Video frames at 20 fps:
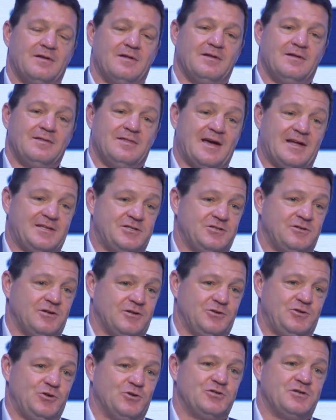That's
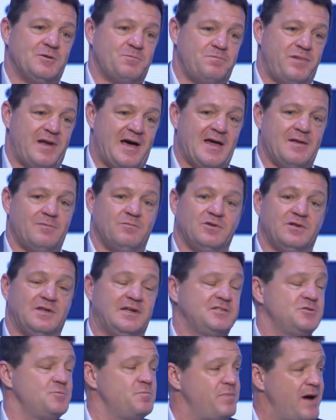not just a plan, but
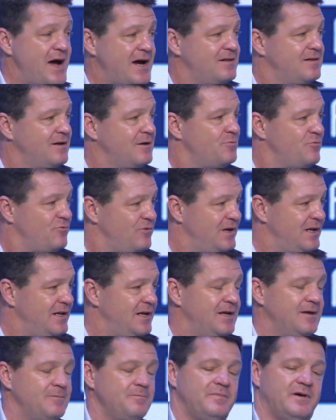that's backed up
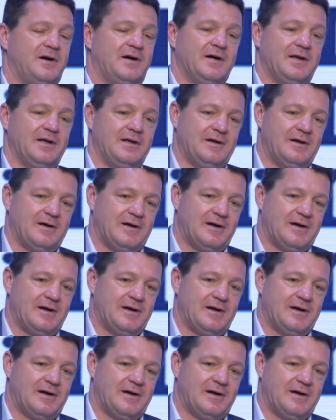really by